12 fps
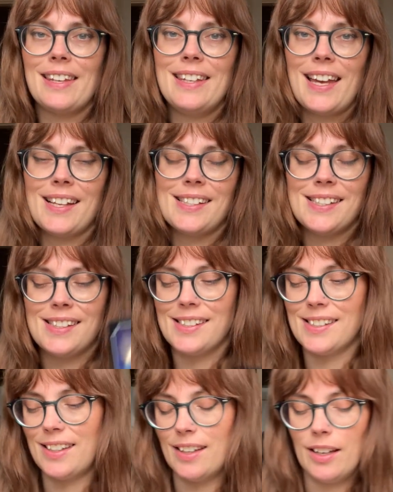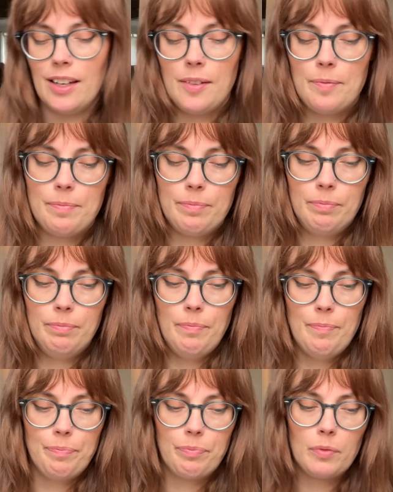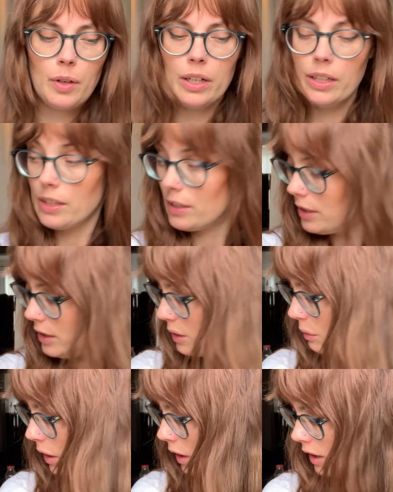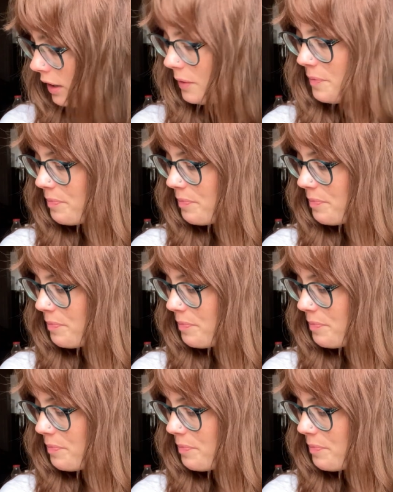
Yes. I'm going to continue on.